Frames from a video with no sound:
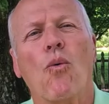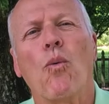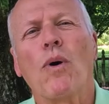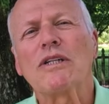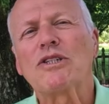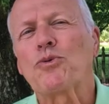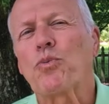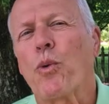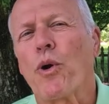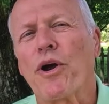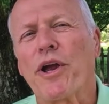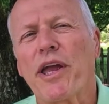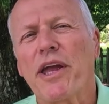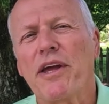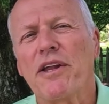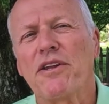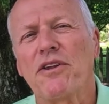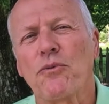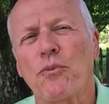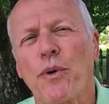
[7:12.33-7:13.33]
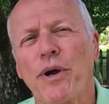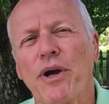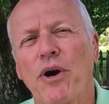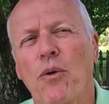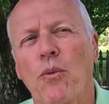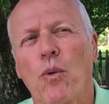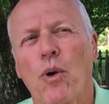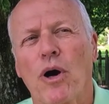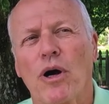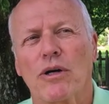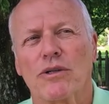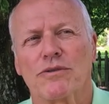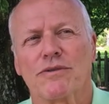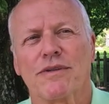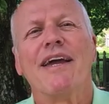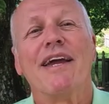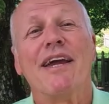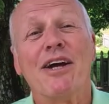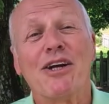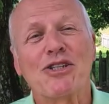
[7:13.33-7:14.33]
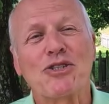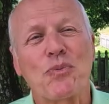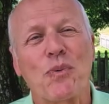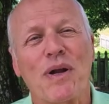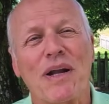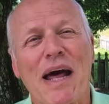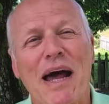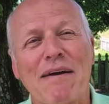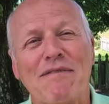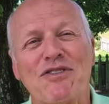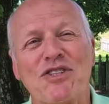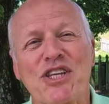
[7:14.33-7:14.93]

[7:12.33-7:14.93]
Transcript: what's working in the real world? Here's what I've